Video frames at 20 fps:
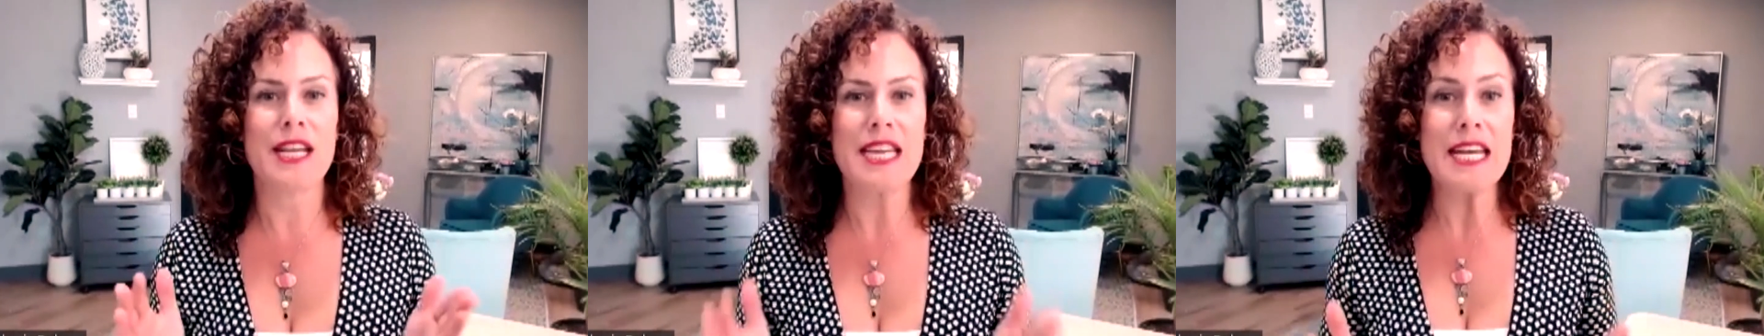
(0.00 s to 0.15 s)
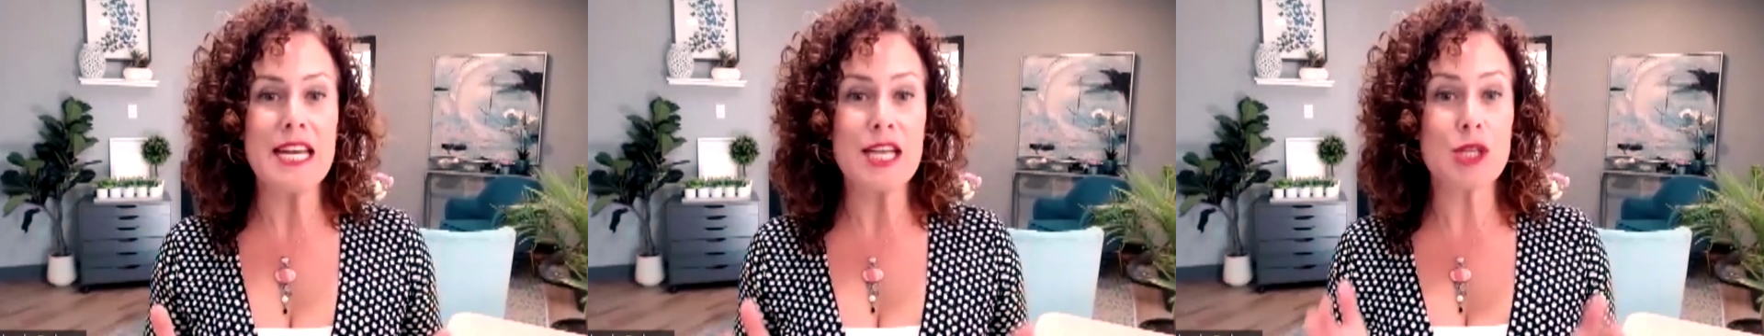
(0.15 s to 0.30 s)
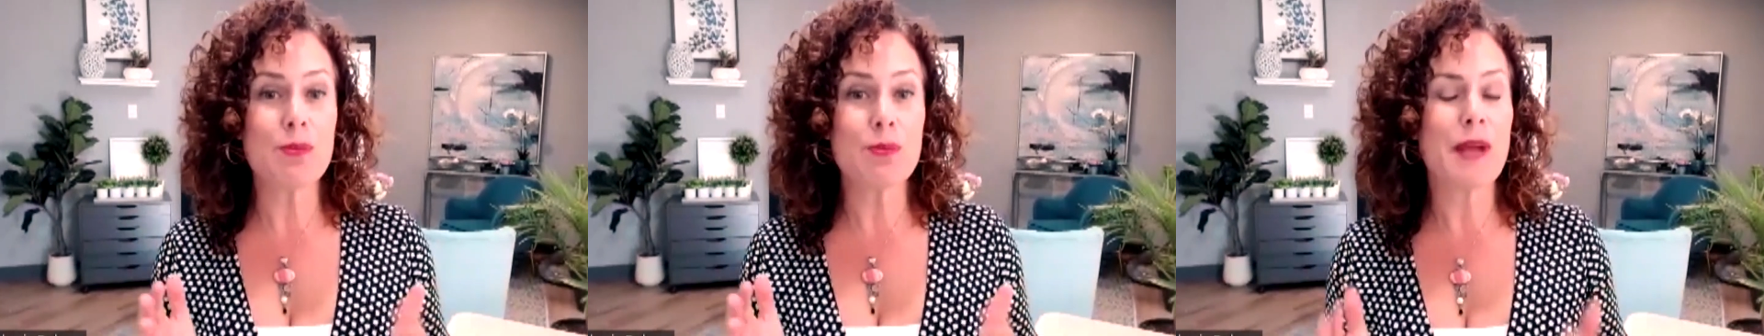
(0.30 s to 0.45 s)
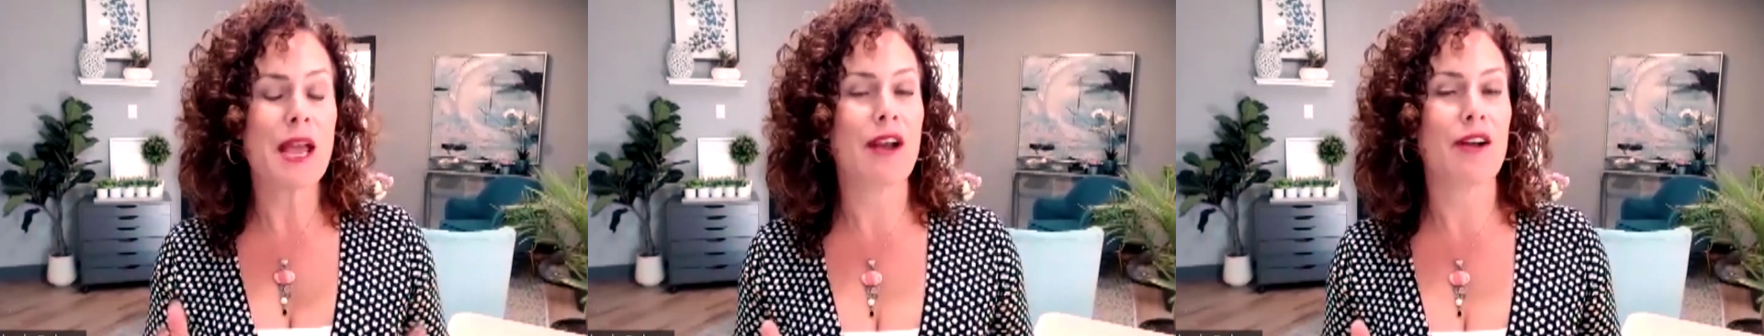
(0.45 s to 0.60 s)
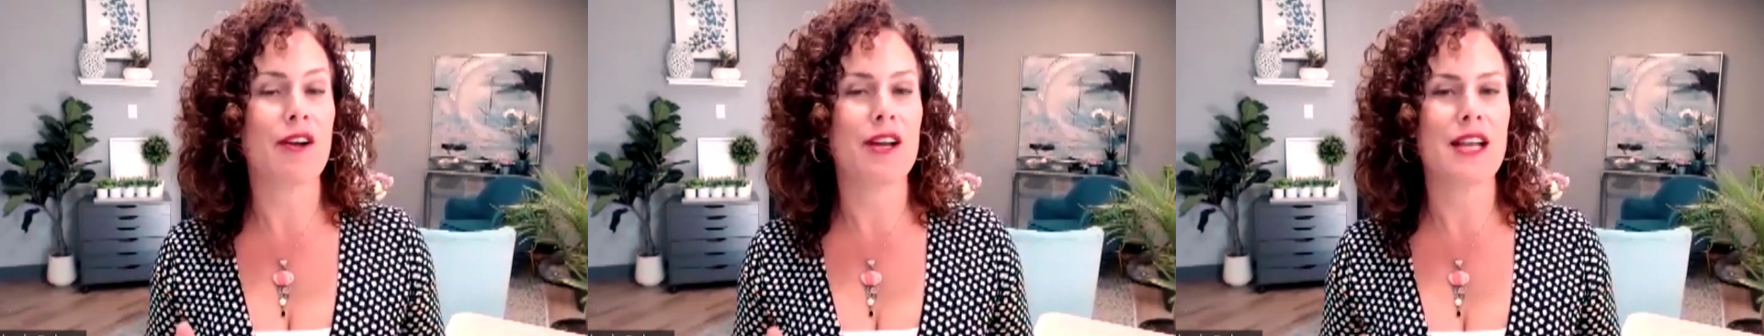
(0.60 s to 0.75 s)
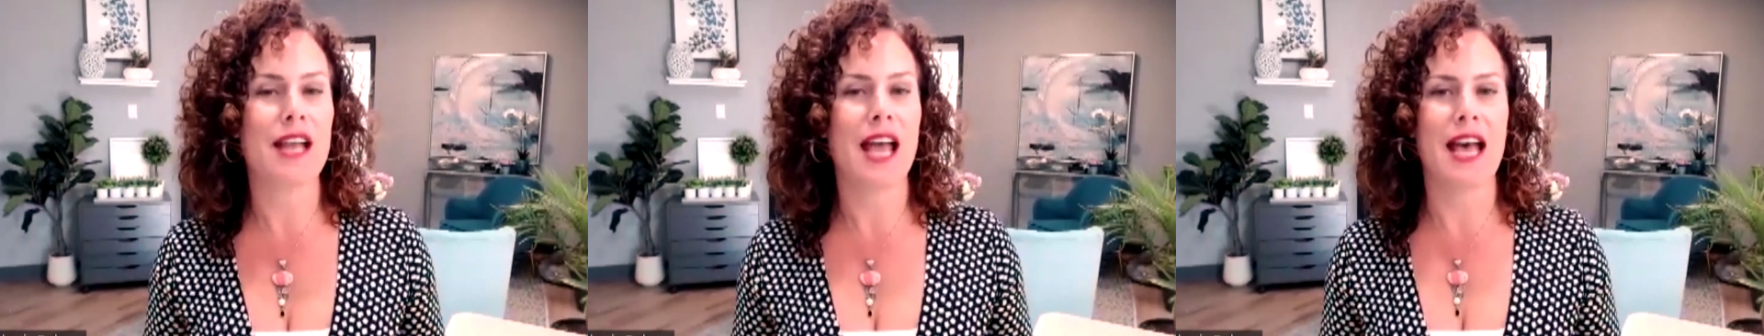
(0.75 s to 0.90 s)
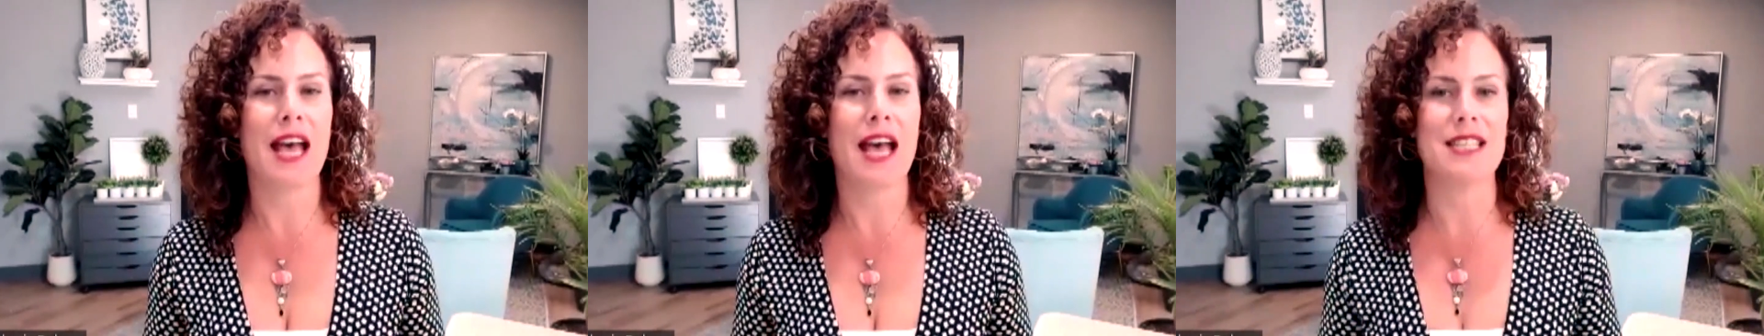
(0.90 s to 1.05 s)
each parent
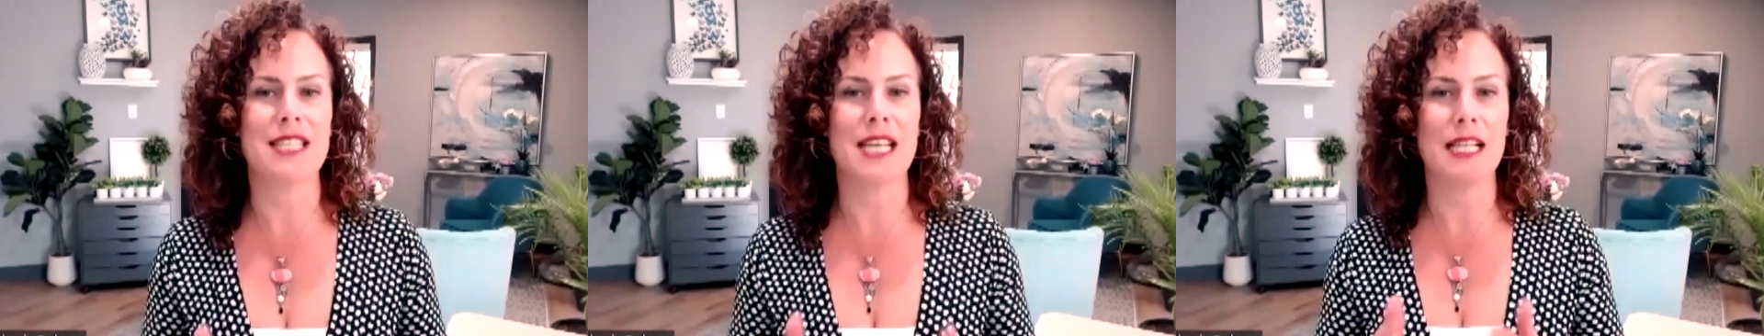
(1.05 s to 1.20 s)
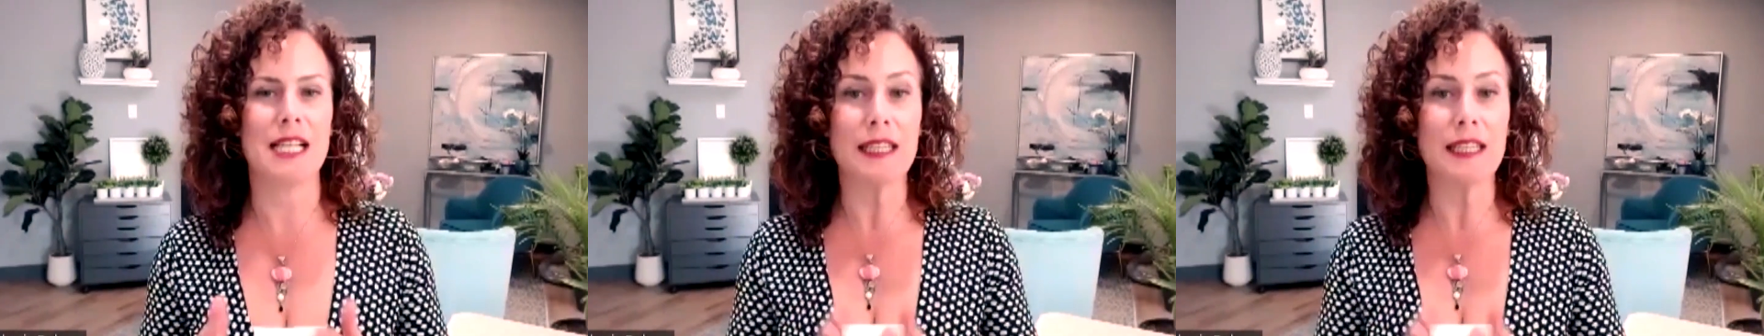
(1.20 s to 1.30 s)
has at